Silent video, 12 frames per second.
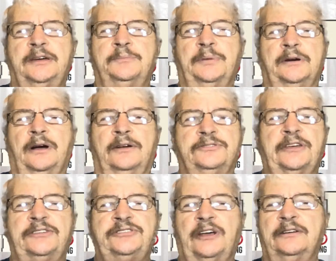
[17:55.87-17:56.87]
because
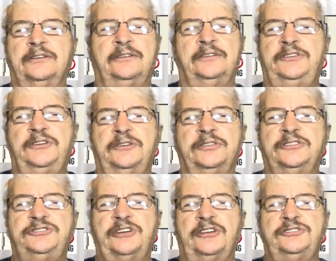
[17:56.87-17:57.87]
that's not going to do it. The
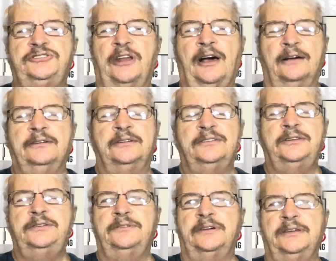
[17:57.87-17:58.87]
judge is not going
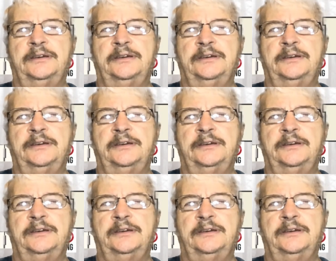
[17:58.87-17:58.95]
to do it.